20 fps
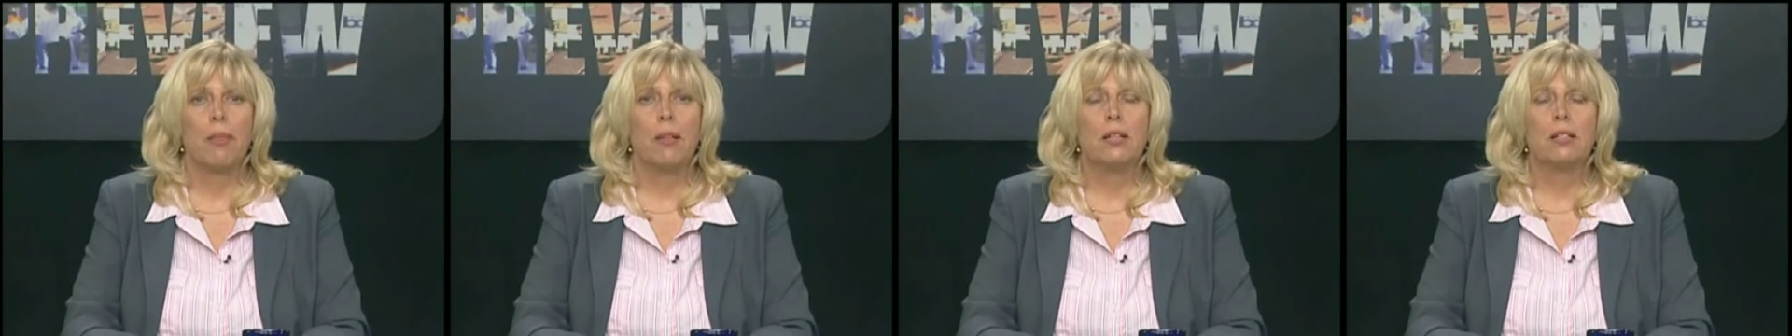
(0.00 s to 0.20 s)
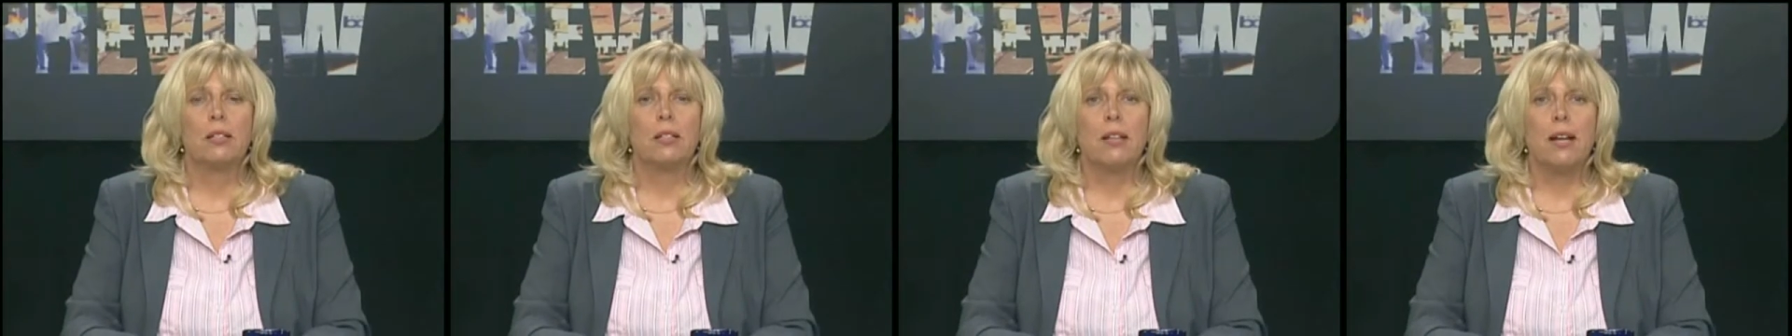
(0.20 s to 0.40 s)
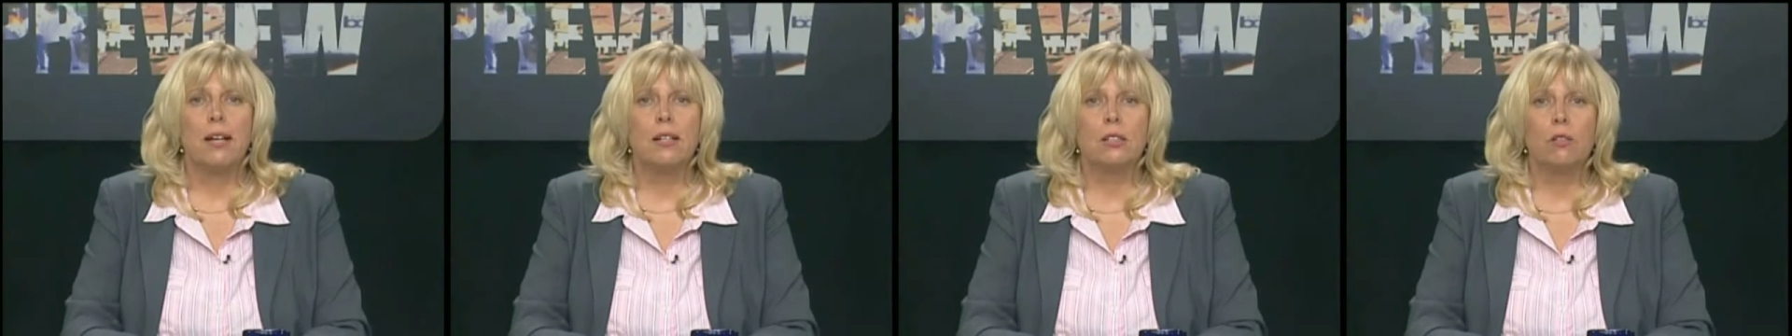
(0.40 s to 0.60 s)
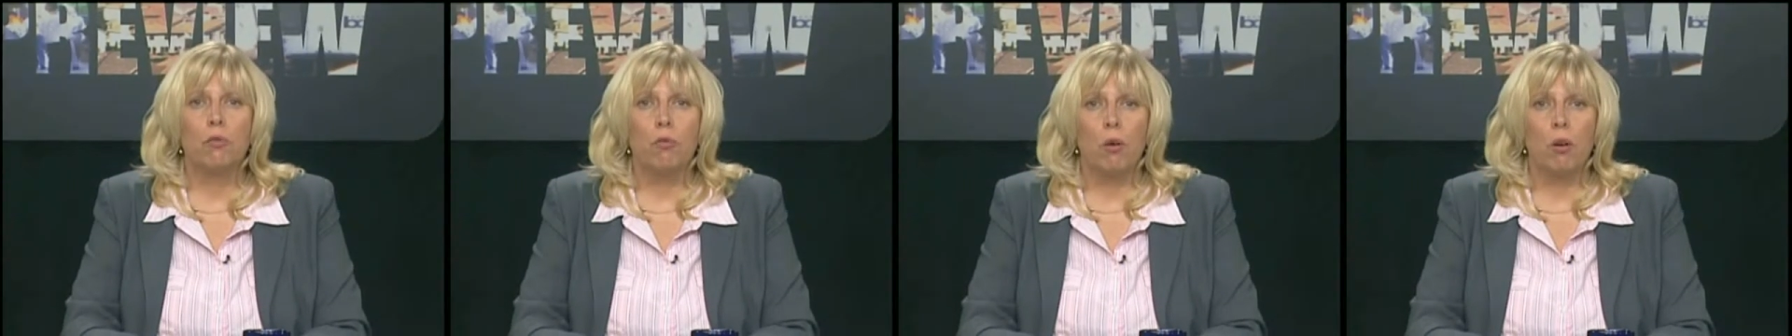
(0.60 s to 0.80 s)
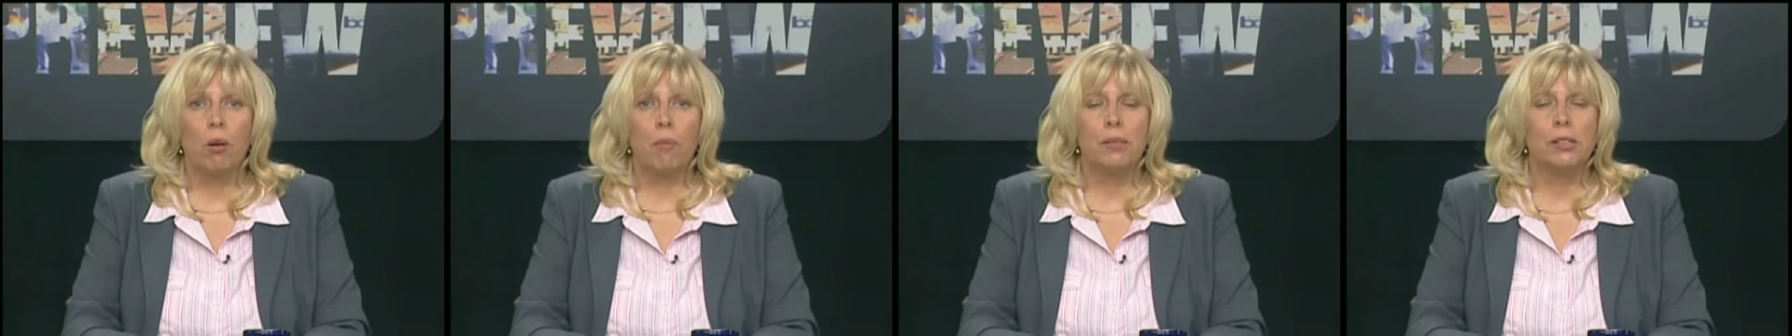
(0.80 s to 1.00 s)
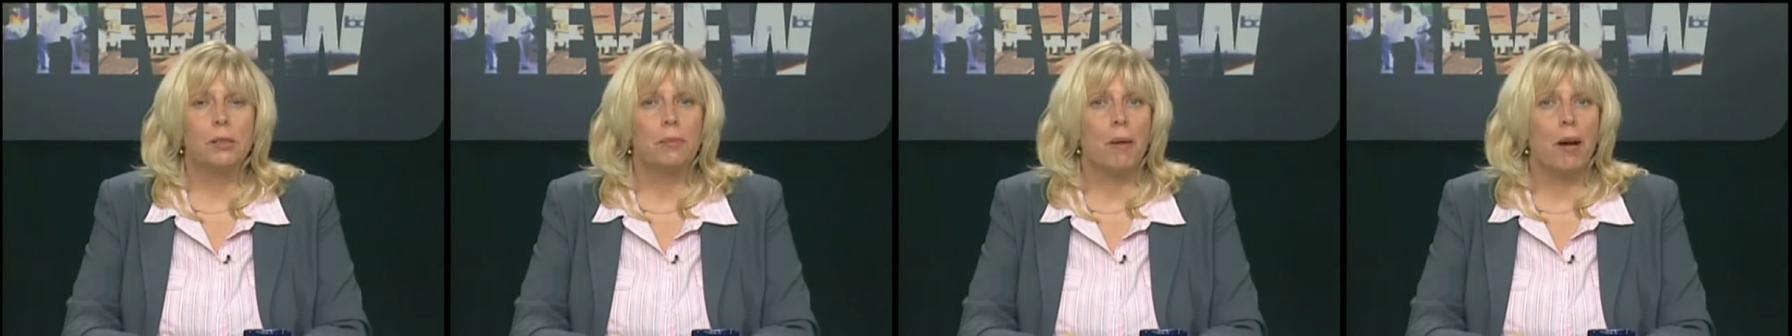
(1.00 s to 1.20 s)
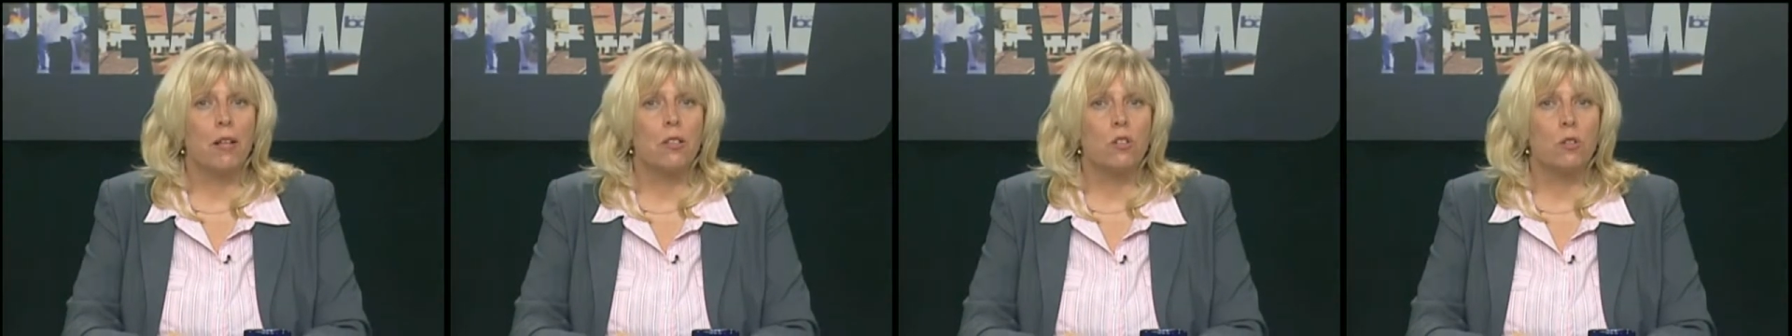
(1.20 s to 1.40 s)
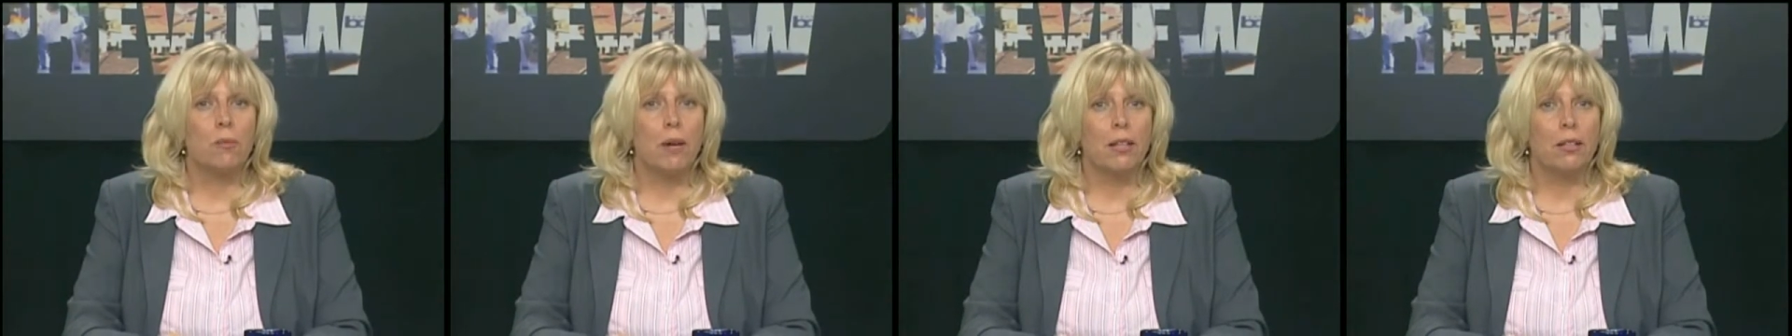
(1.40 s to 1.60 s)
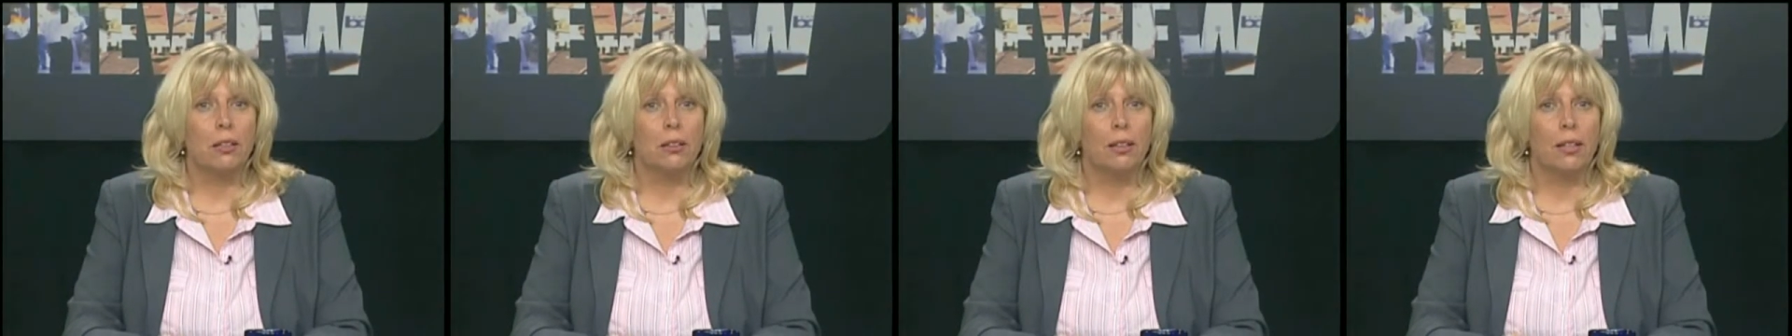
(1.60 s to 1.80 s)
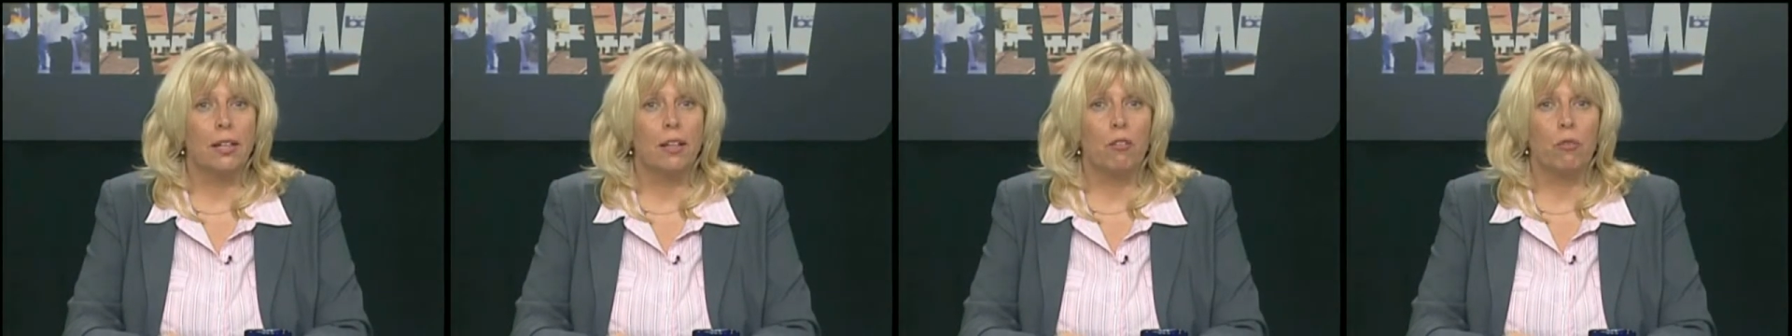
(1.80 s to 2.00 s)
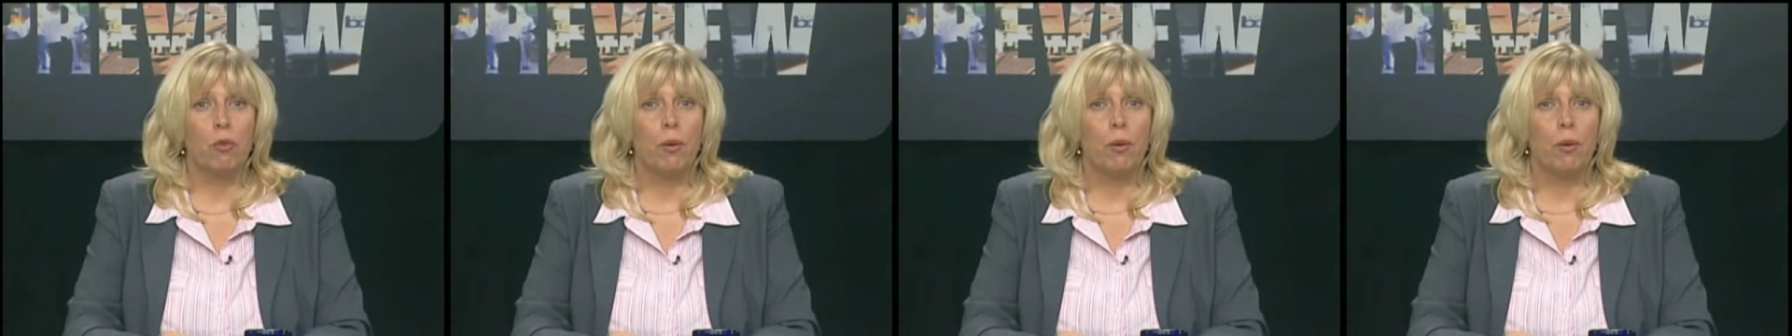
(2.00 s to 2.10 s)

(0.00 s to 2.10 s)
Today's forum is sponsored by the League